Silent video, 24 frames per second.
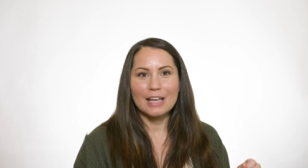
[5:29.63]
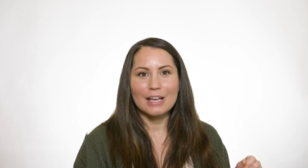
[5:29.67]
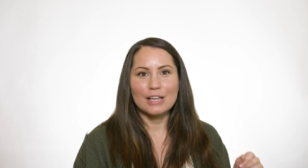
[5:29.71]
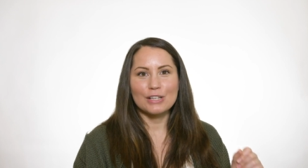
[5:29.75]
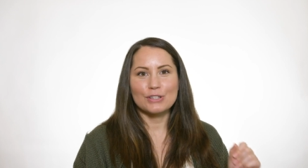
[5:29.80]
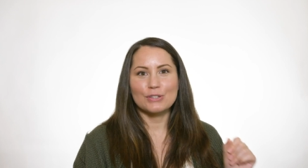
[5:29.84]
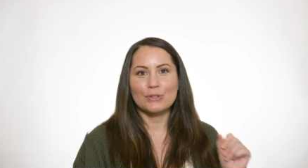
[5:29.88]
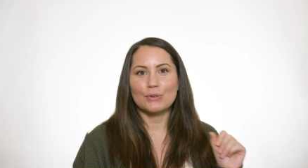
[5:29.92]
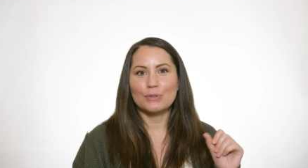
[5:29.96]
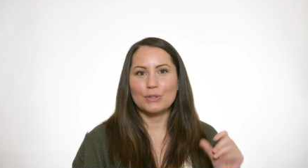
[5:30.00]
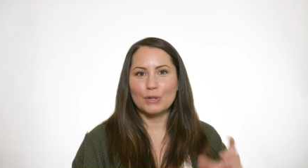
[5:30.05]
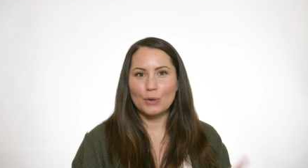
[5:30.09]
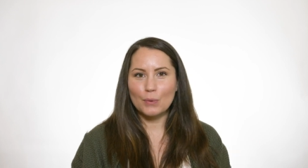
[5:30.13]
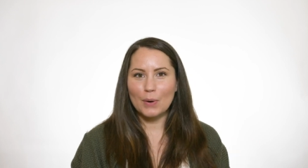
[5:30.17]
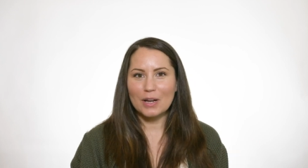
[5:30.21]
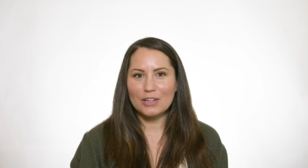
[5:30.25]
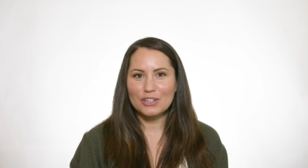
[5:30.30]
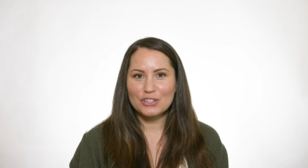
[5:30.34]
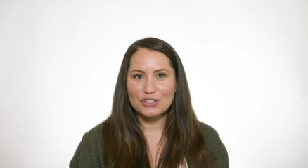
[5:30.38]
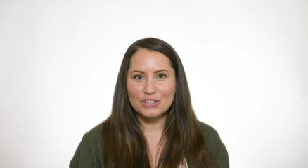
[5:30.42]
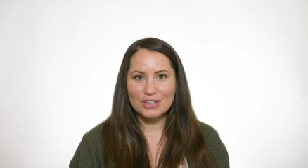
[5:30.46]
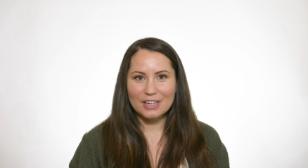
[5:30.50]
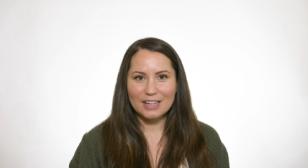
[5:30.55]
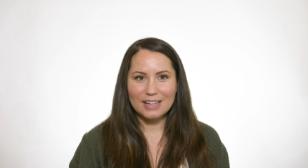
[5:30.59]
So the
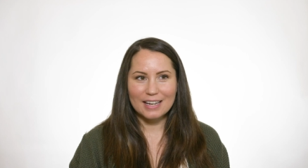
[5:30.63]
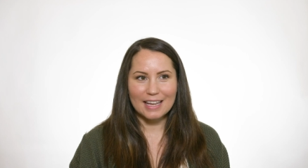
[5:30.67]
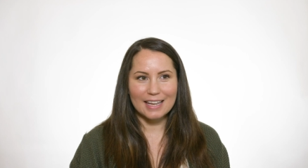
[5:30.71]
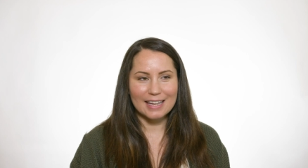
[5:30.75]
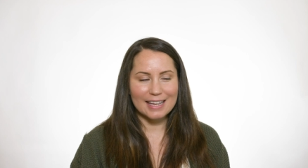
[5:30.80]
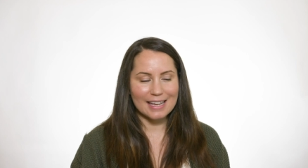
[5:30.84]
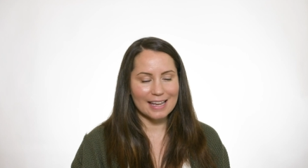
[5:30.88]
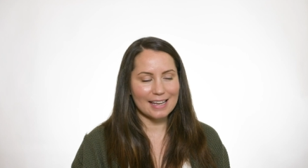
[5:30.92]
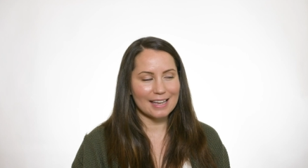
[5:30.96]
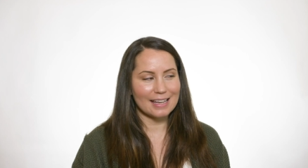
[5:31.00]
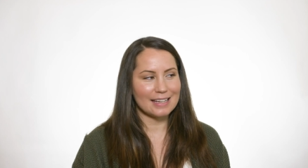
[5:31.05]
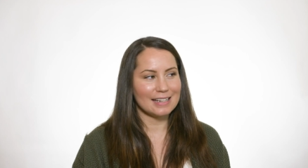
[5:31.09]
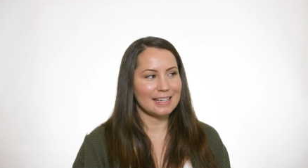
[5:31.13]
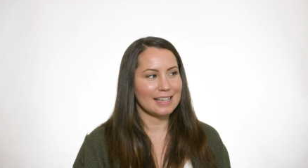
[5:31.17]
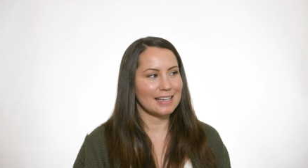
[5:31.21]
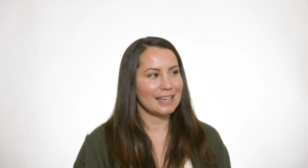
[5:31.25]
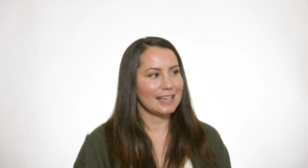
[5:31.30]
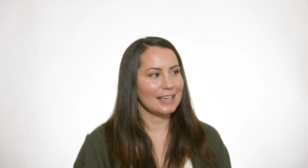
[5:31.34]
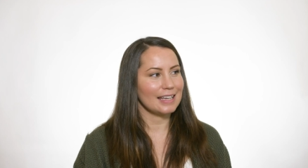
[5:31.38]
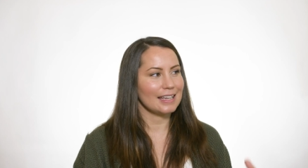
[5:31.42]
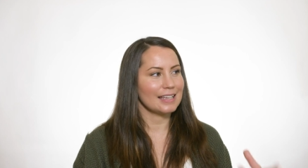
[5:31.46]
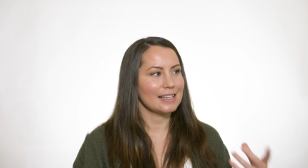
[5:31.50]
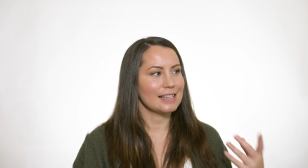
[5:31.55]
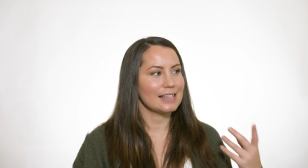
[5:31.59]
question again
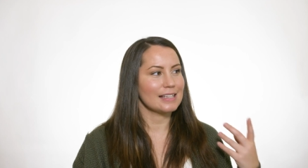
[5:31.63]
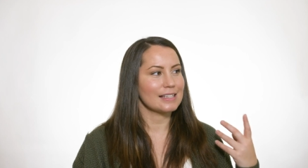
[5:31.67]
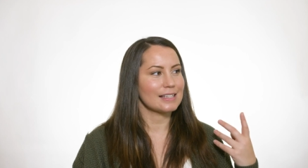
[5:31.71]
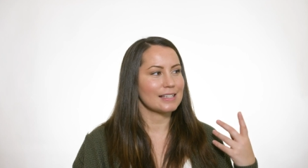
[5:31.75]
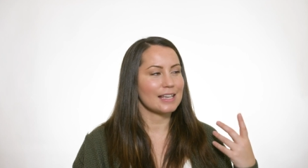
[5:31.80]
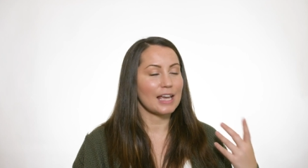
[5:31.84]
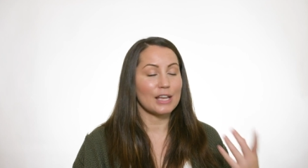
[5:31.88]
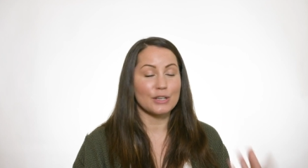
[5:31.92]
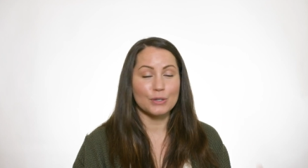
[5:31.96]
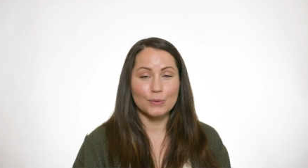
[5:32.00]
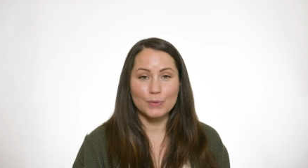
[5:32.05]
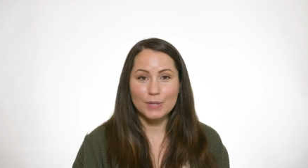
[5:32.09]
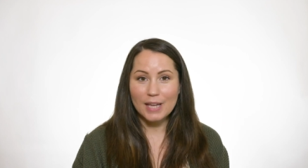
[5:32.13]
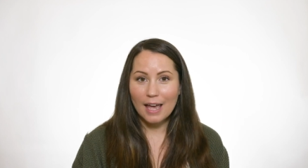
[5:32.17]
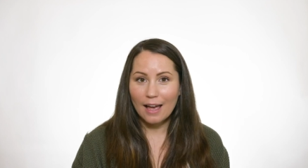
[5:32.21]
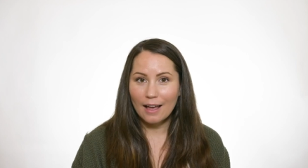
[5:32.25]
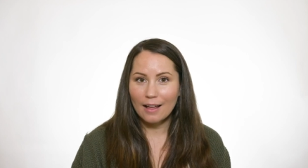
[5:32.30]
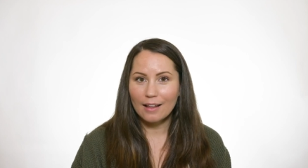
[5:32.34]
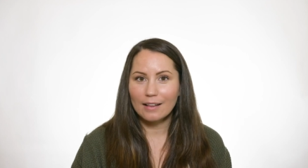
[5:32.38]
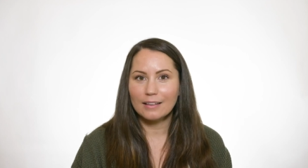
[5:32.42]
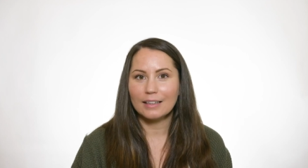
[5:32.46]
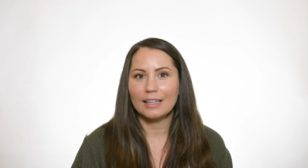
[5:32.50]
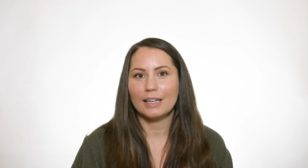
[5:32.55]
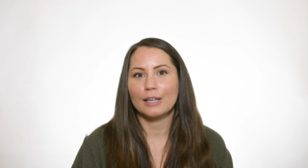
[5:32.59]
is, can you
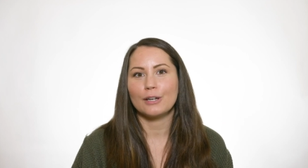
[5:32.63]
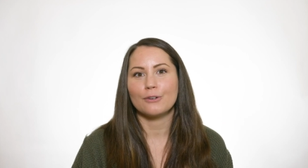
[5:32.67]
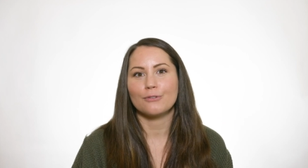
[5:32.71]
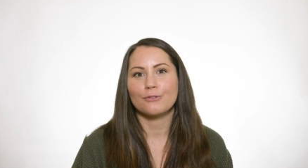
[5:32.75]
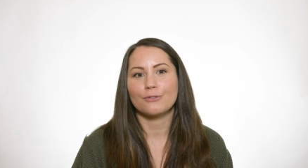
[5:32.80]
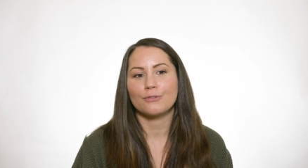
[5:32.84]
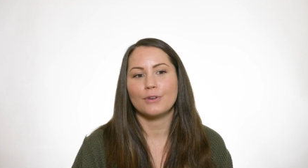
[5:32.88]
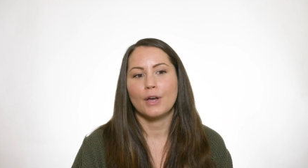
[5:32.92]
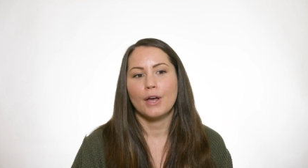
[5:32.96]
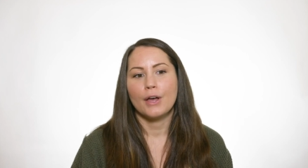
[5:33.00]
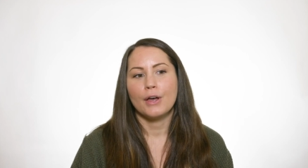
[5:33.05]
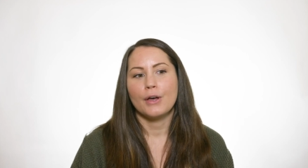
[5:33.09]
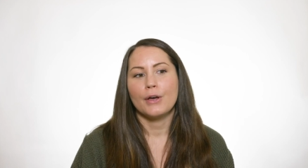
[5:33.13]
tell if